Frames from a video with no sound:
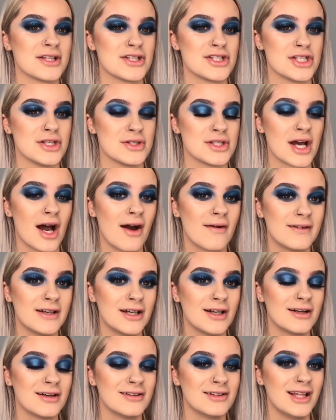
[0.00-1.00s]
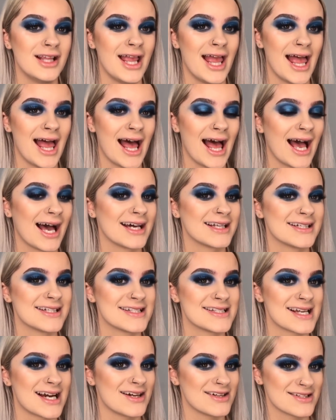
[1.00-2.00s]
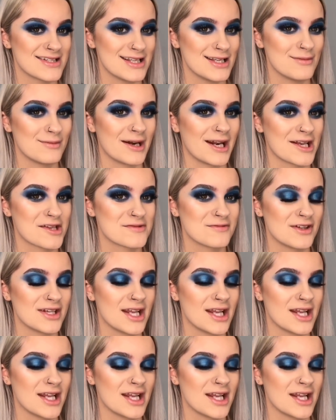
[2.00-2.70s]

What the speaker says: tutorial, and I'll see you in my next